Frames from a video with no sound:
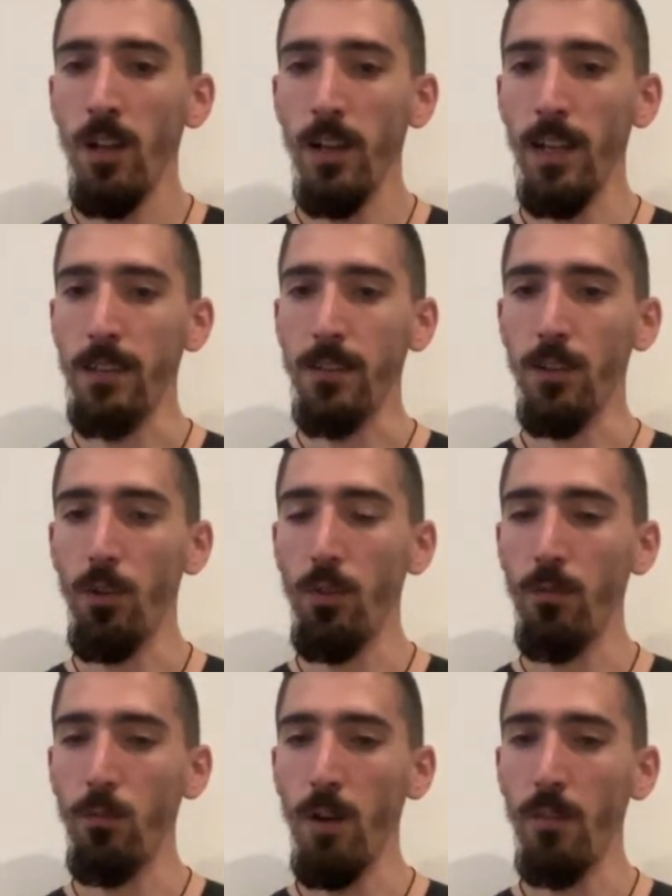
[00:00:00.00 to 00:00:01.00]
Let's go
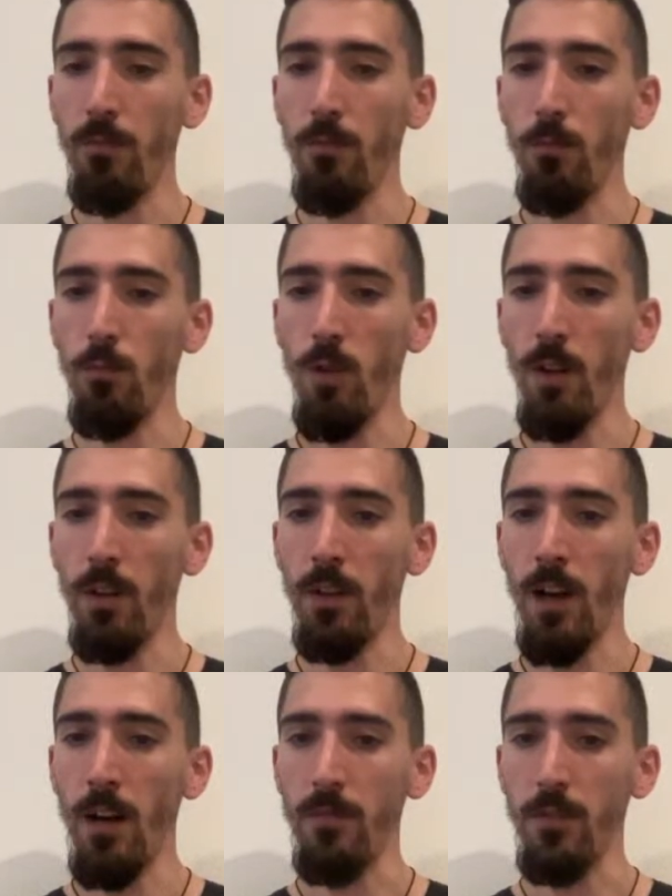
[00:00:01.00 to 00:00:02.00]

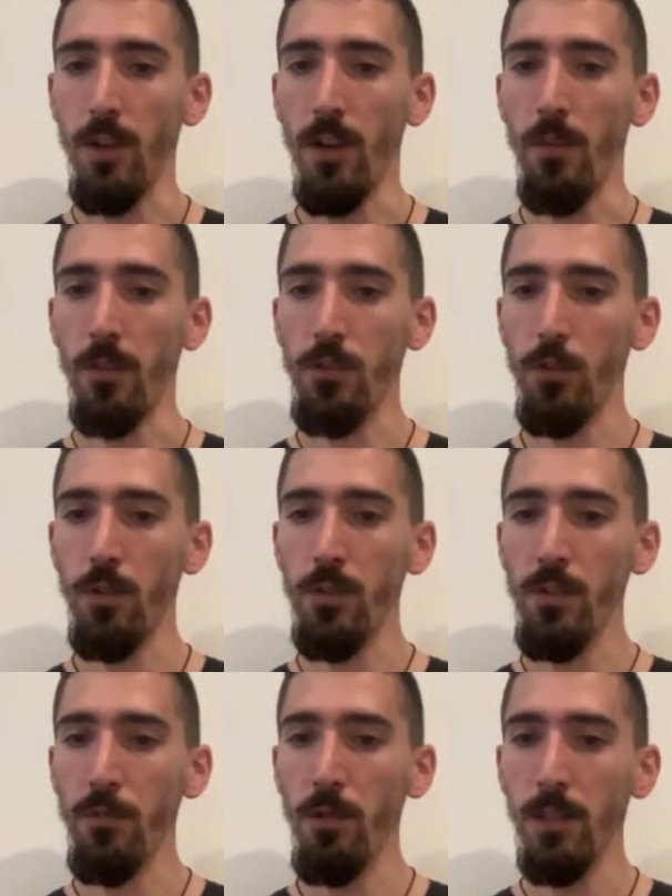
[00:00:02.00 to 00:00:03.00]
one after the other. So
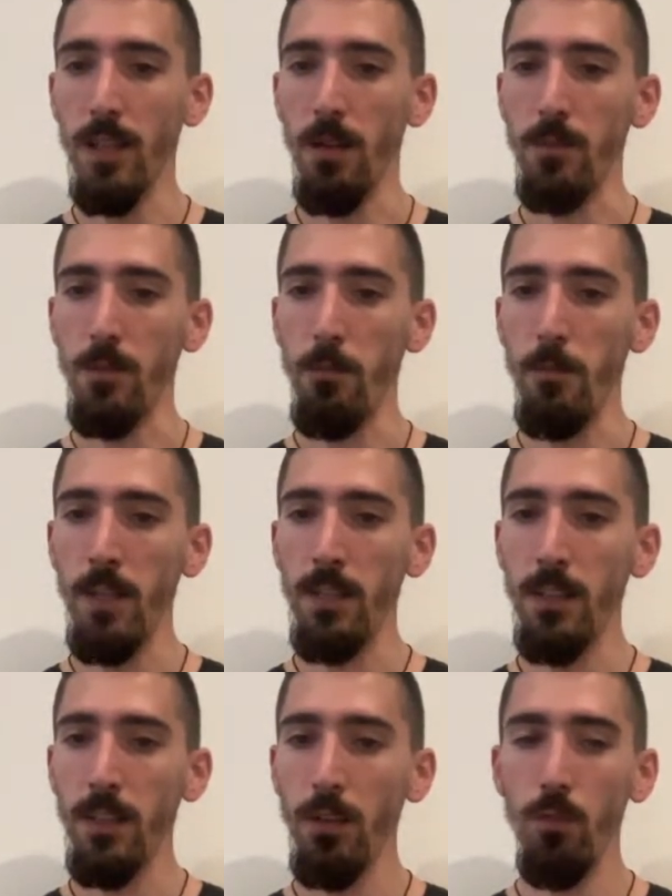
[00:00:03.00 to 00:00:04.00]
there's a few attempts.
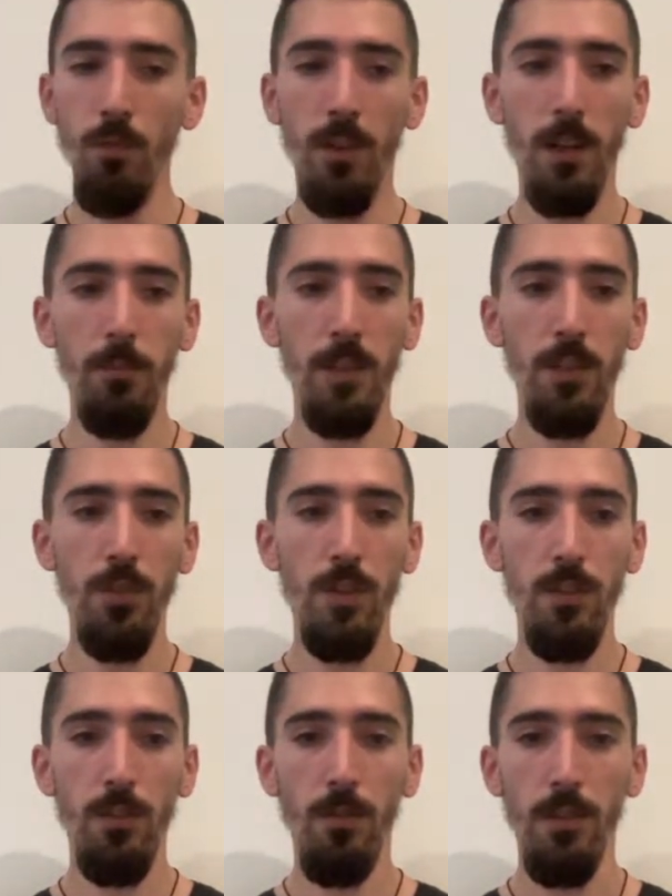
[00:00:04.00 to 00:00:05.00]
Metti un
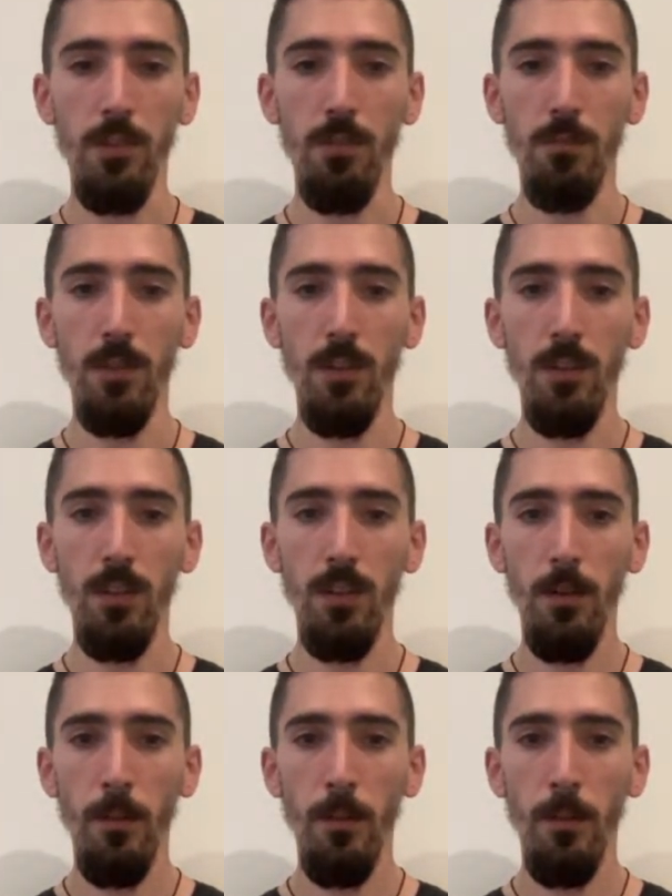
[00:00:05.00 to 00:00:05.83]
camicia, question mark.